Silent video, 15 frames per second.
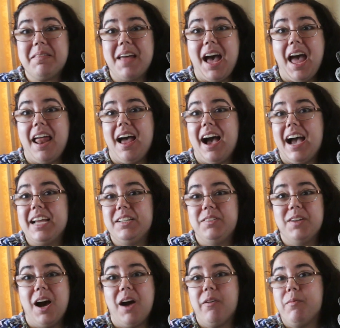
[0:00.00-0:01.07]
that I do
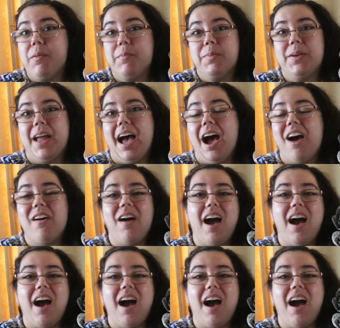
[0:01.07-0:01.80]
not remember now,